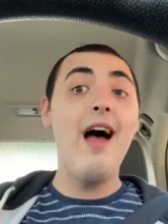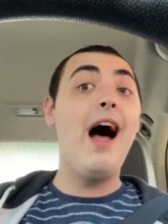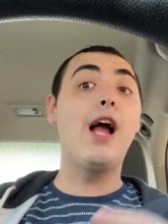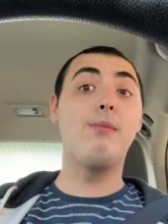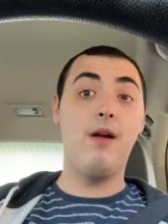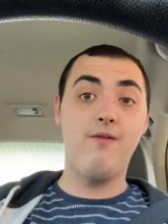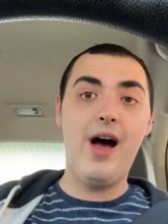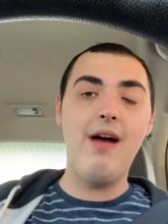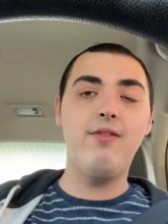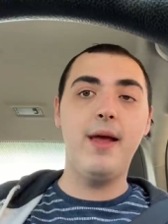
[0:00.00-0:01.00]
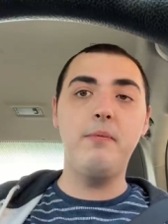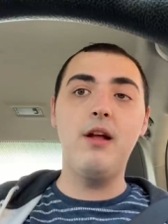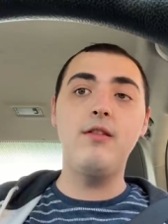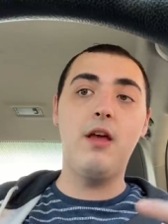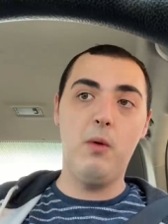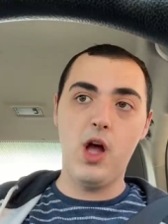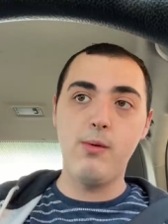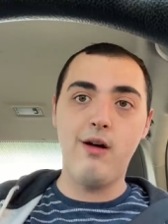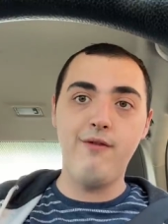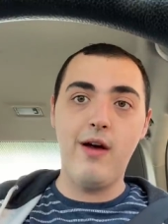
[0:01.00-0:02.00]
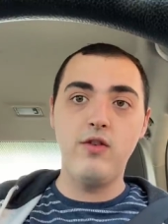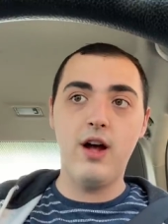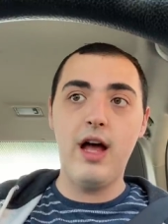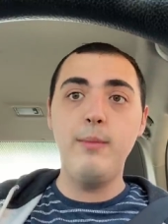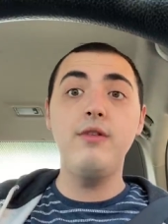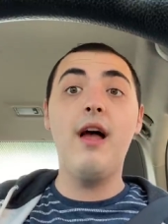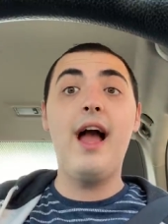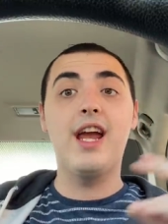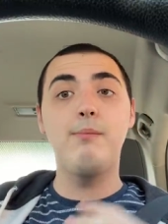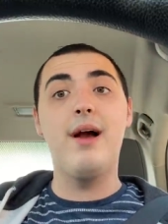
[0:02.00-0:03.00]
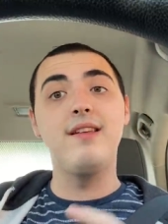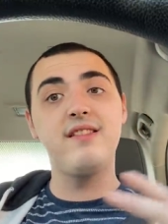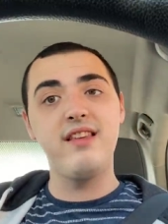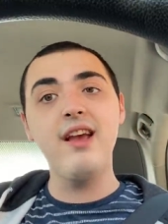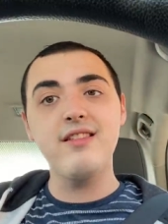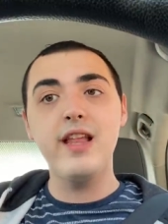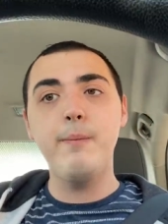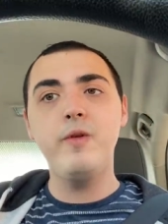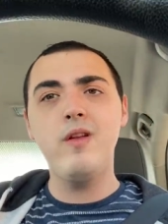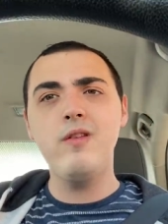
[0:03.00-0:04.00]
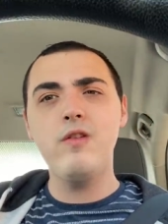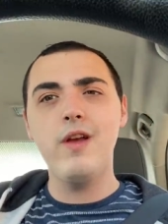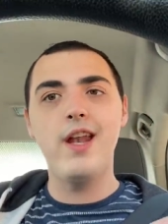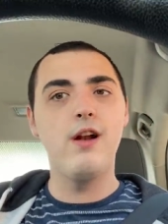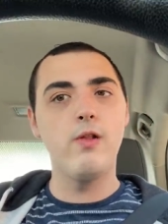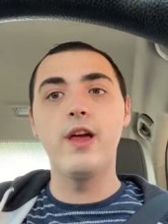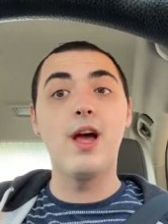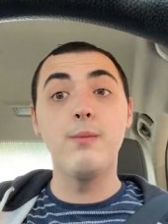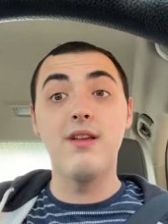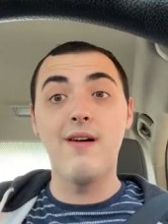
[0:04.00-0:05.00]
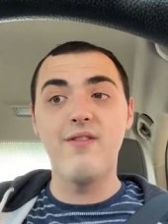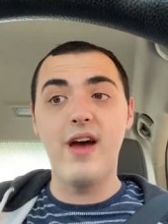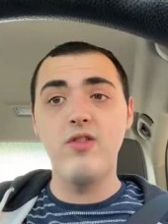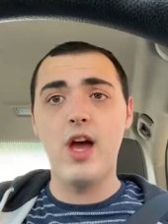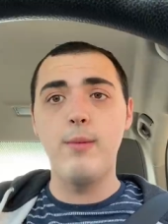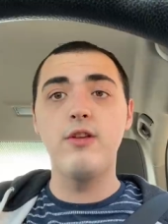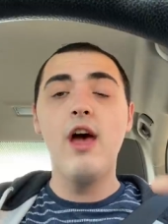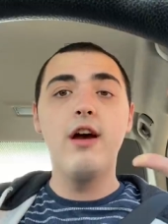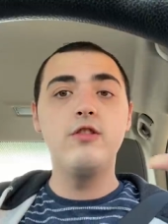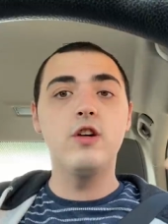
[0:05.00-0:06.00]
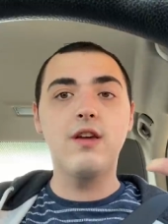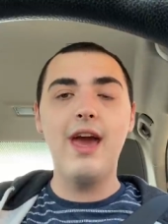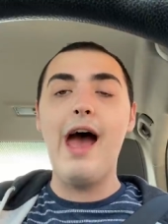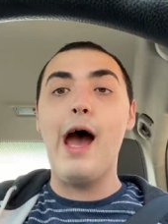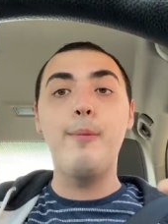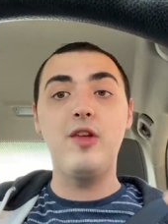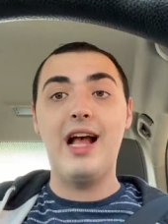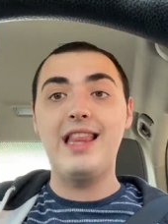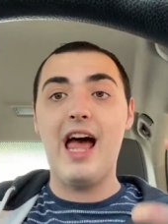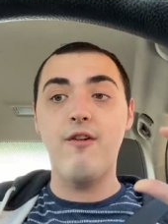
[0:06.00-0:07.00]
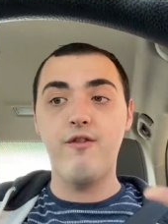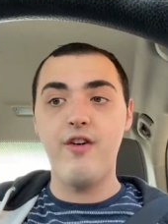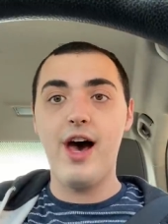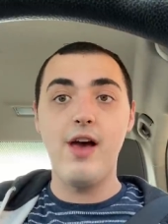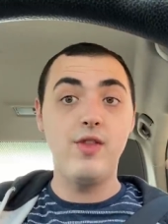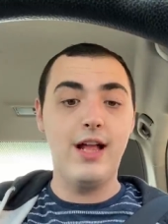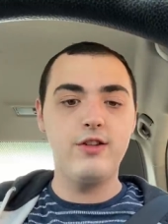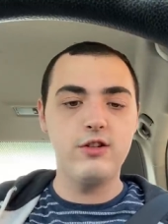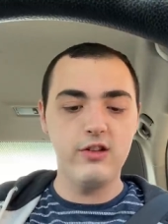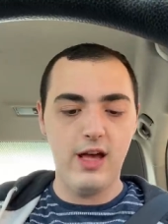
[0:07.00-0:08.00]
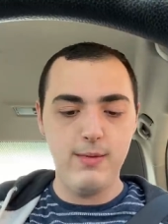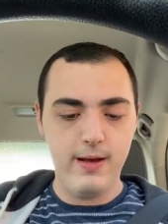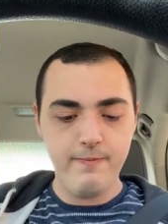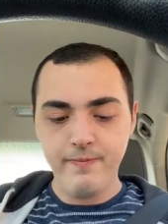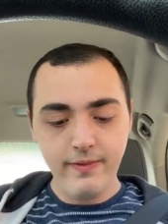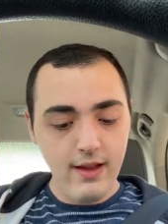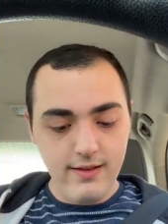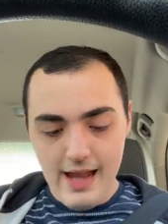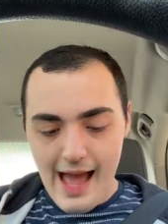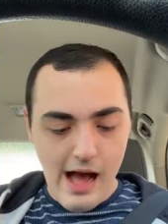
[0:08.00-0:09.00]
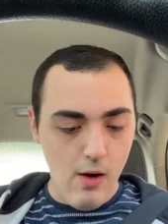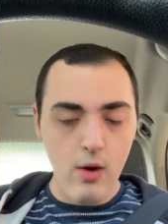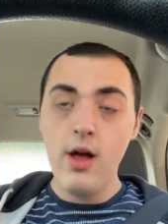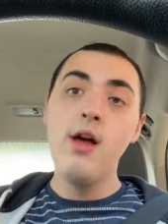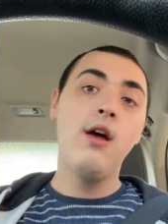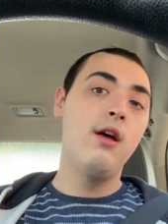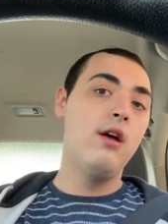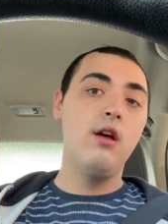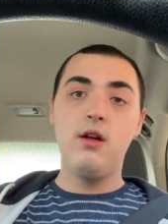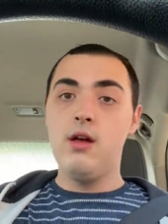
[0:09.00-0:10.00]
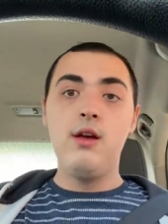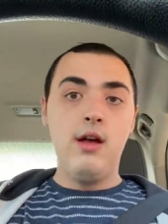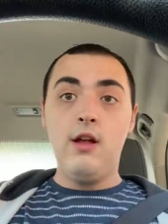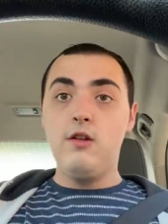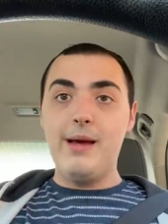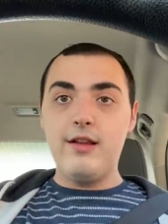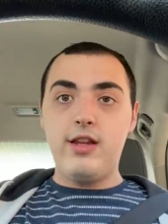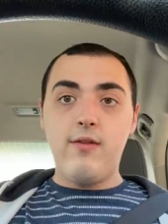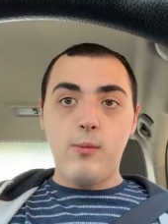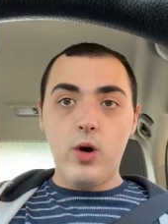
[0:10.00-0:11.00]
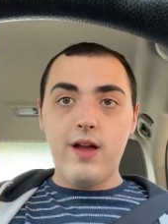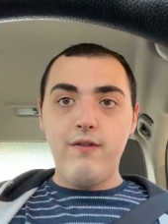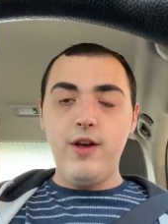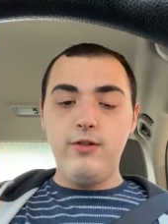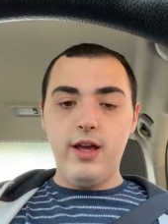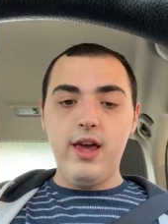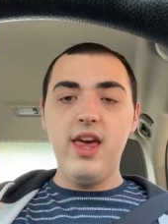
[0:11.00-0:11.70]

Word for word: I could buy five Liptons, it would come off five times. I could buy six Liptons, and it only comes off five times because you're capped at that five. That's your limit. Now, to make this even more confusing,